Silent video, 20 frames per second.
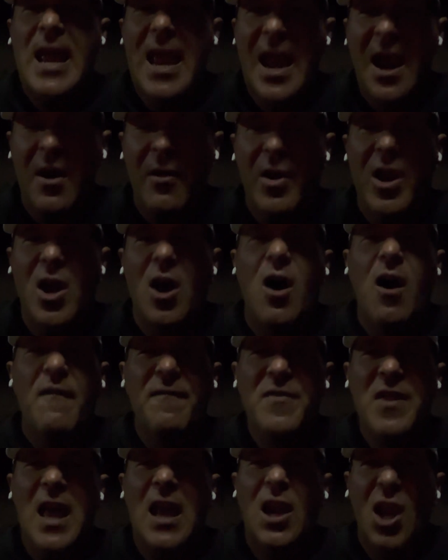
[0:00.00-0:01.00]
area
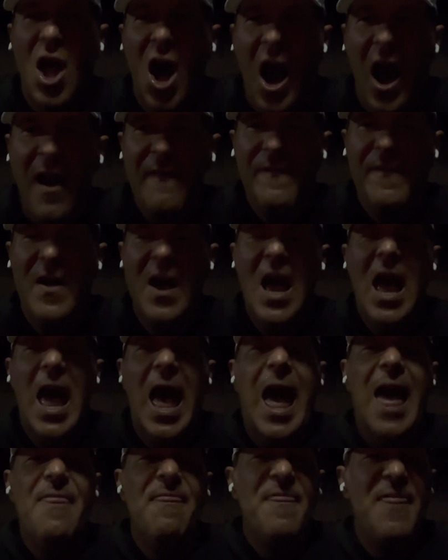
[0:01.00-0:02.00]
of their life
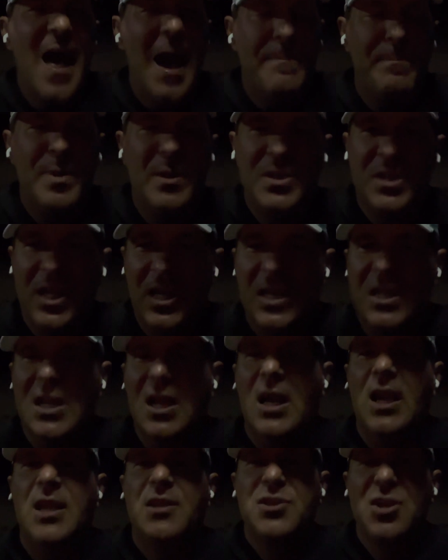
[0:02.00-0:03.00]
and that
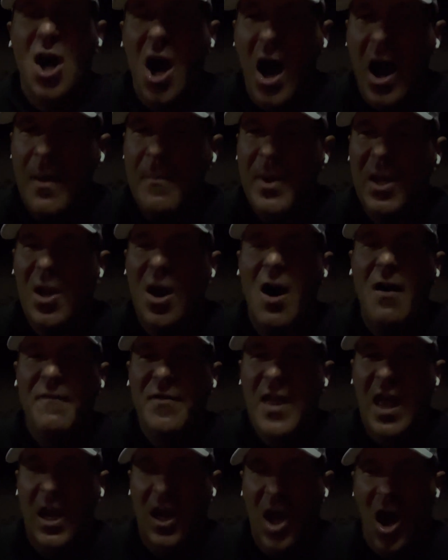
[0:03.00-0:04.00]
particular timing of
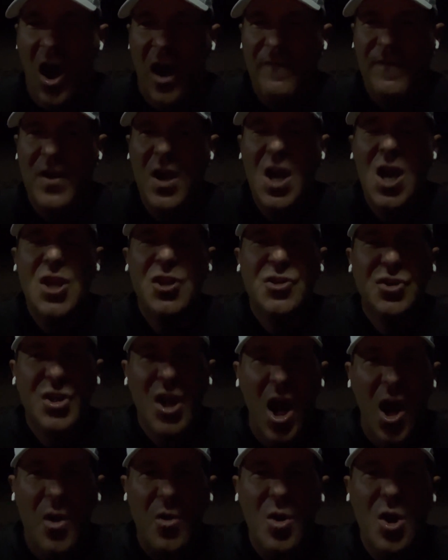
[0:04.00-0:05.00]
their life.
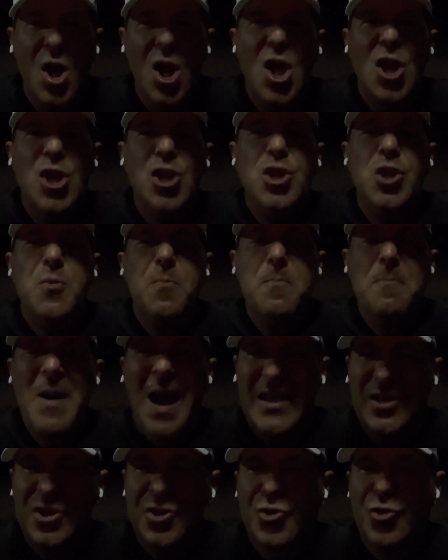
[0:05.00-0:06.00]
So you
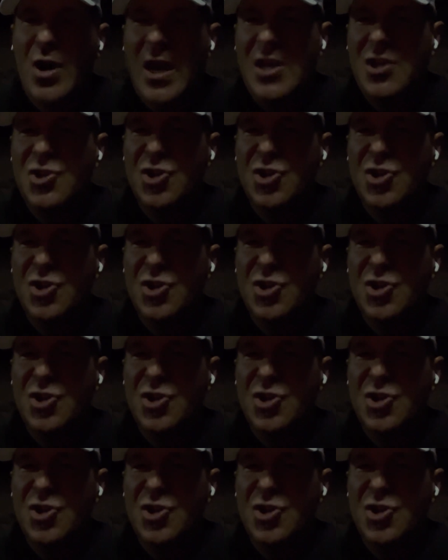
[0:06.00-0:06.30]
must tread